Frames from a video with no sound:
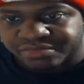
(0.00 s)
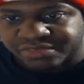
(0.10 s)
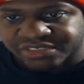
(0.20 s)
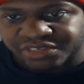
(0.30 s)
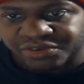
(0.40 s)

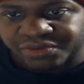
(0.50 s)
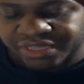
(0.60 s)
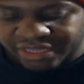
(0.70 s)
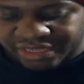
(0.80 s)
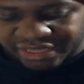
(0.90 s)
So
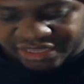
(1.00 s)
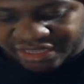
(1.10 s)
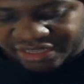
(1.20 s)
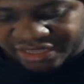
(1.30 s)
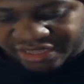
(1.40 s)

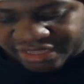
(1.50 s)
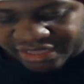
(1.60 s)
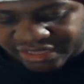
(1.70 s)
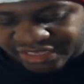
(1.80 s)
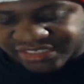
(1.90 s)

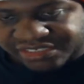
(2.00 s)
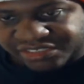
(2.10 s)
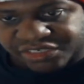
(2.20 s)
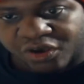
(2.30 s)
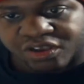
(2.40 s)

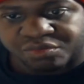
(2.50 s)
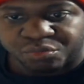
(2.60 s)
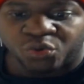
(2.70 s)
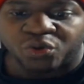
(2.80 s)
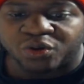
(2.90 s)
let's talk
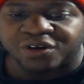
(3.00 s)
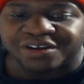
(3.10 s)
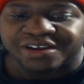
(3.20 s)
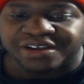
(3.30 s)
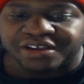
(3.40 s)

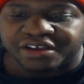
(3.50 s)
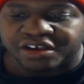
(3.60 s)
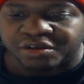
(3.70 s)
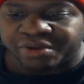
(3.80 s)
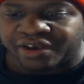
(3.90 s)
more
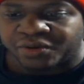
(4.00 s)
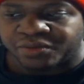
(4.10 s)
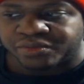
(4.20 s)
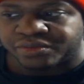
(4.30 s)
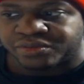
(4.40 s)

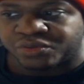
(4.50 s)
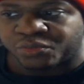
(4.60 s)
about the